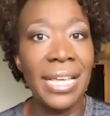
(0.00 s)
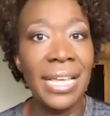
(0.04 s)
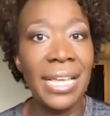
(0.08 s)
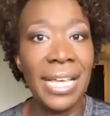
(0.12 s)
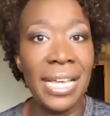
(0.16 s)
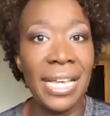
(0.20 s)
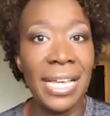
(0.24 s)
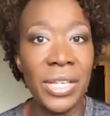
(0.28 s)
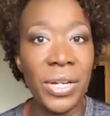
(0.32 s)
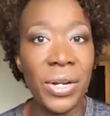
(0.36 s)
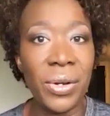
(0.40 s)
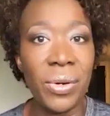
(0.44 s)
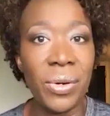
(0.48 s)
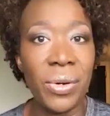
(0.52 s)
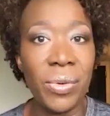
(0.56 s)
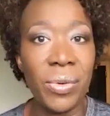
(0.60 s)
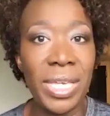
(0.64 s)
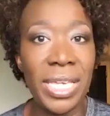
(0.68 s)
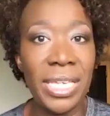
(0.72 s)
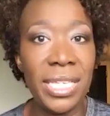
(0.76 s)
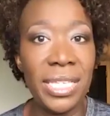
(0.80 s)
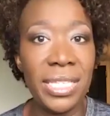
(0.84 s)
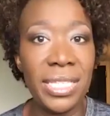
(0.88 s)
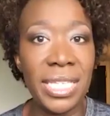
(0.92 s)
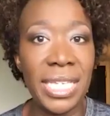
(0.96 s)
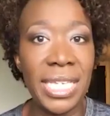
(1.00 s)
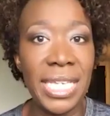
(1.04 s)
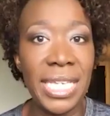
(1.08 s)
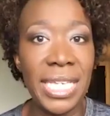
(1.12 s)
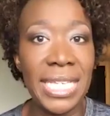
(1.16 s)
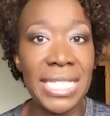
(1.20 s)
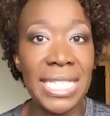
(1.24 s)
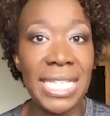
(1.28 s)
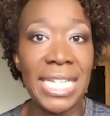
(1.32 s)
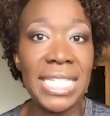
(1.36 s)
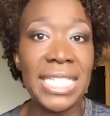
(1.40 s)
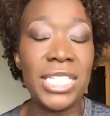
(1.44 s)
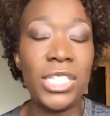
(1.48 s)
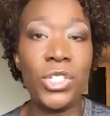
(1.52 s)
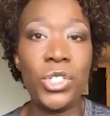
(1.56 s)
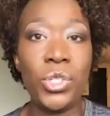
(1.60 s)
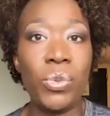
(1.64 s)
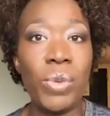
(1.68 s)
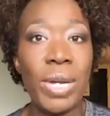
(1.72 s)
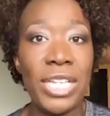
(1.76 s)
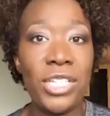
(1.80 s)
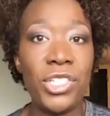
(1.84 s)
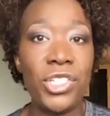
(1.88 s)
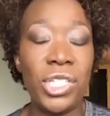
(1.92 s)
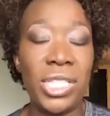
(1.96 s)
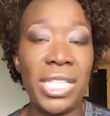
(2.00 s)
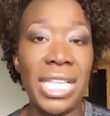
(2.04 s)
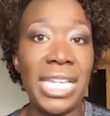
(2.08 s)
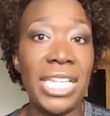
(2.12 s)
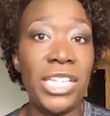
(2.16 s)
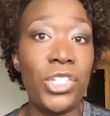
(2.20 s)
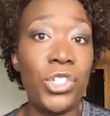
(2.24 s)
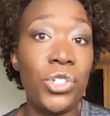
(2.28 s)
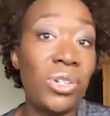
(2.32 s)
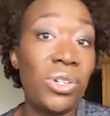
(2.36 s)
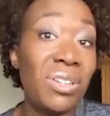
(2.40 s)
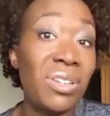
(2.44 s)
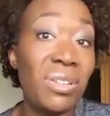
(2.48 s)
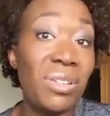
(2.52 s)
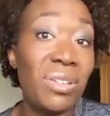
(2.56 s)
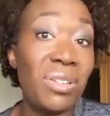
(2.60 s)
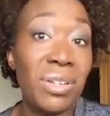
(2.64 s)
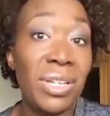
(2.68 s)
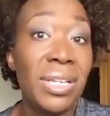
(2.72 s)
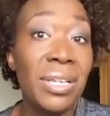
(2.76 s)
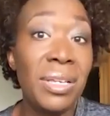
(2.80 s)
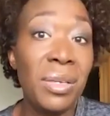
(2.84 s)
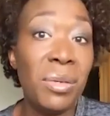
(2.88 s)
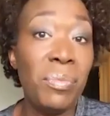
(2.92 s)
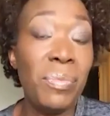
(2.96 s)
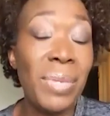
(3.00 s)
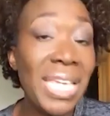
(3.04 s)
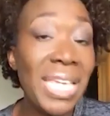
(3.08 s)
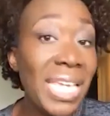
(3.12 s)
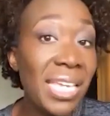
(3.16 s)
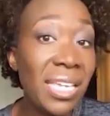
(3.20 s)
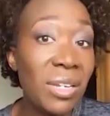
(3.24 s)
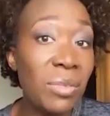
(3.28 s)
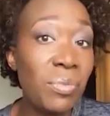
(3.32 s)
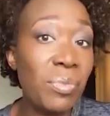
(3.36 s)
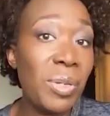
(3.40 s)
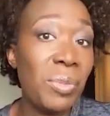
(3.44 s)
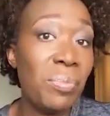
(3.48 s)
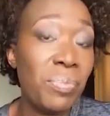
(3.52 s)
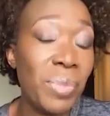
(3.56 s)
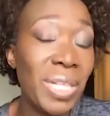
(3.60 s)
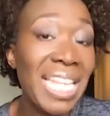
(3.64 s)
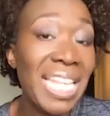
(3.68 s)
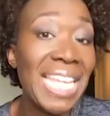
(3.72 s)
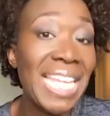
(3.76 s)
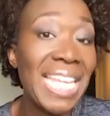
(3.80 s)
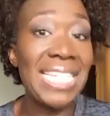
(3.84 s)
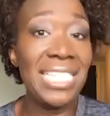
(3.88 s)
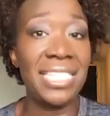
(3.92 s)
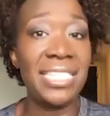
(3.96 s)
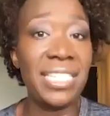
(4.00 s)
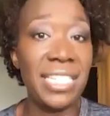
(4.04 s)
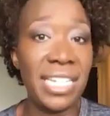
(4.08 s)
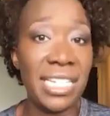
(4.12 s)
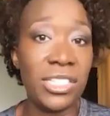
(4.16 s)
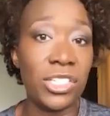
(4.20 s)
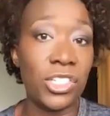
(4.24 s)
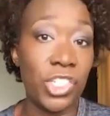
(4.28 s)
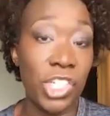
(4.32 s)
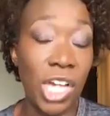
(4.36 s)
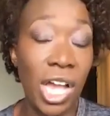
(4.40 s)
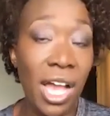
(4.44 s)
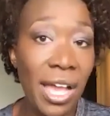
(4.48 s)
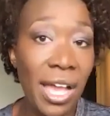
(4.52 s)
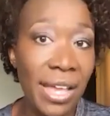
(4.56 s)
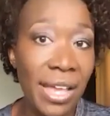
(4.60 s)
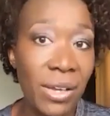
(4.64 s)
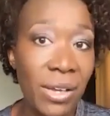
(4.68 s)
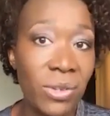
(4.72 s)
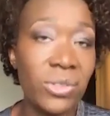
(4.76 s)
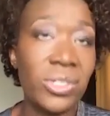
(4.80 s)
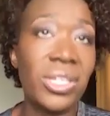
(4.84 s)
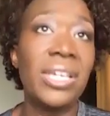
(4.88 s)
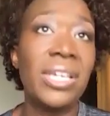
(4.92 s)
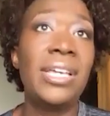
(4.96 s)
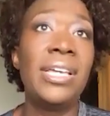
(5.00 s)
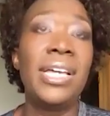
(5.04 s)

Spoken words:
he's in a situation that he shouldn't be placed in as a child.